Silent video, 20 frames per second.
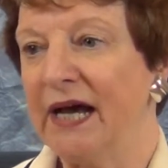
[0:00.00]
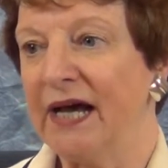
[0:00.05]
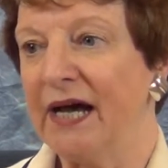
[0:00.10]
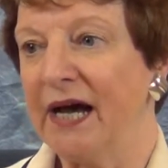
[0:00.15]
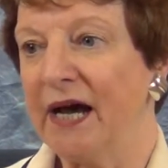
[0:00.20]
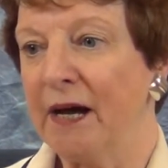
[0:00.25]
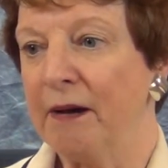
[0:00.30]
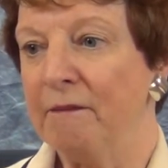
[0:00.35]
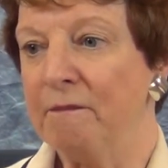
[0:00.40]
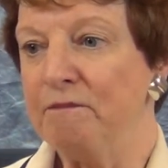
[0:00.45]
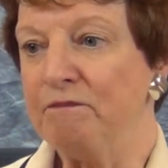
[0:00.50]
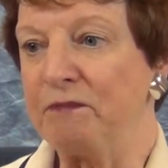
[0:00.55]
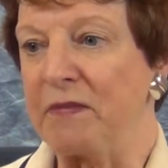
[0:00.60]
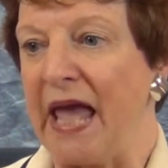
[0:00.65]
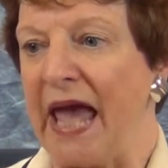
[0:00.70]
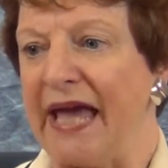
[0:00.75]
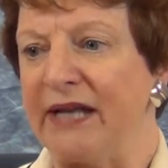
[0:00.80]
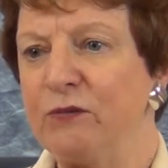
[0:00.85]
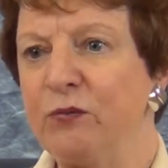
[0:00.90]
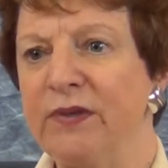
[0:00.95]
um,
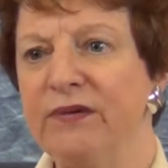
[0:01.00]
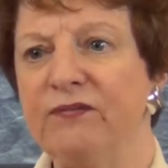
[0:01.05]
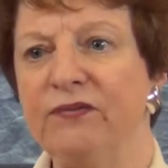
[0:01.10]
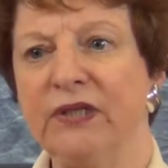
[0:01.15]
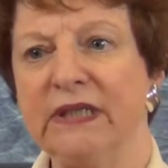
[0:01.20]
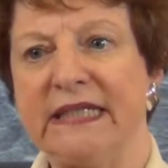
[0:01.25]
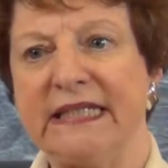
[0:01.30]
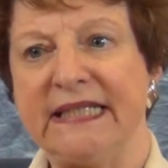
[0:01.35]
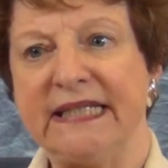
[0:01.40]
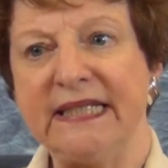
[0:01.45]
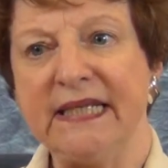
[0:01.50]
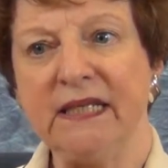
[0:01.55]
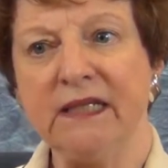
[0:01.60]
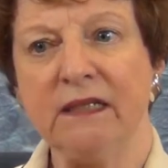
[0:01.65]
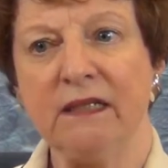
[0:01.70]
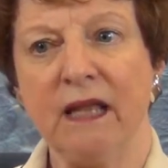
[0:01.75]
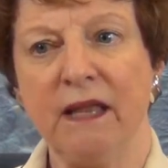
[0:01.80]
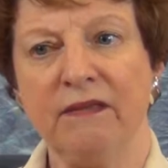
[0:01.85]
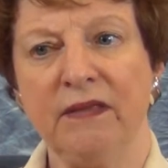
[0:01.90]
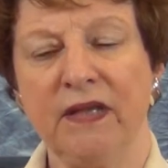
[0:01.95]
and we've really
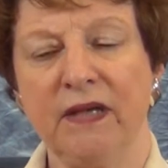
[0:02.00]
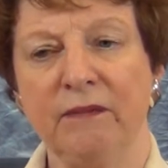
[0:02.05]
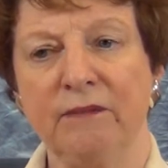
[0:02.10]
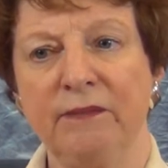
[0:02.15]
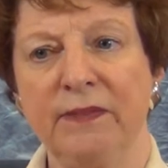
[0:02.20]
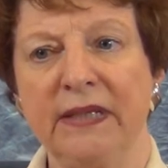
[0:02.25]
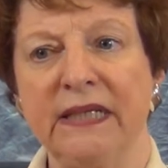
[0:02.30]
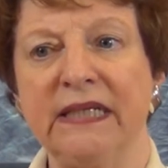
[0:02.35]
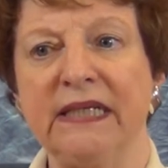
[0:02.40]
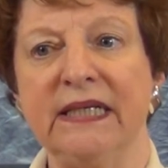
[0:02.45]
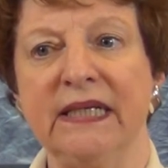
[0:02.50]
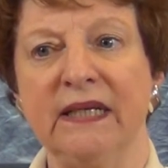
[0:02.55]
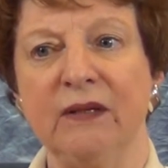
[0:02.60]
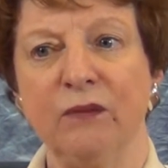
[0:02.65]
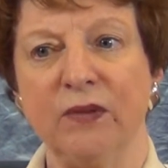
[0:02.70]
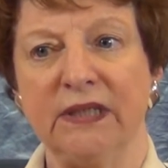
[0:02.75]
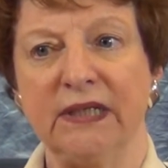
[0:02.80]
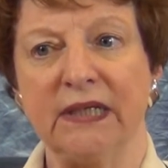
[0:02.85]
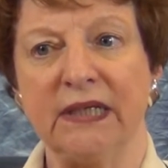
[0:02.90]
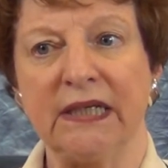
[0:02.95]
seen the ability
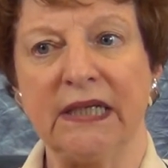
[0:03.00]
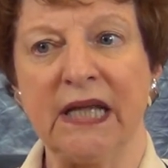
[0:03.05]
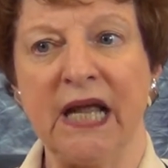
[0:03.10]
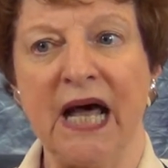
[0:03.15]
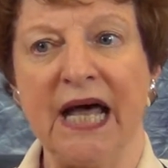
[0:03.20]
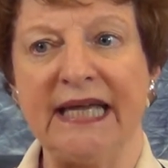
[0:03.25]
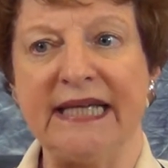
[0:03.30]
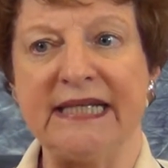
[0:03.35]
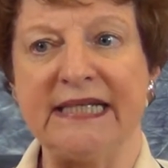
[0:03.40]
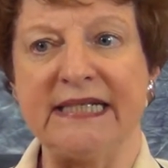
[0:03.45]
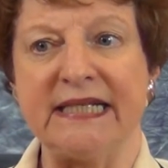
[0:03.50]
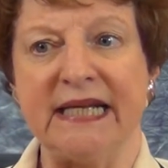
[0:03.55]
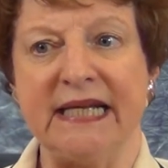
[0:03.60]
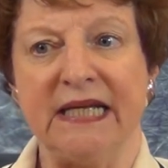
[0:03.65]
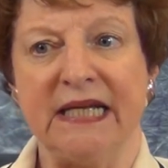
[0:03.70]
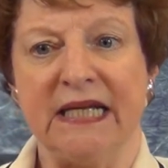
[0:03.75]
when a client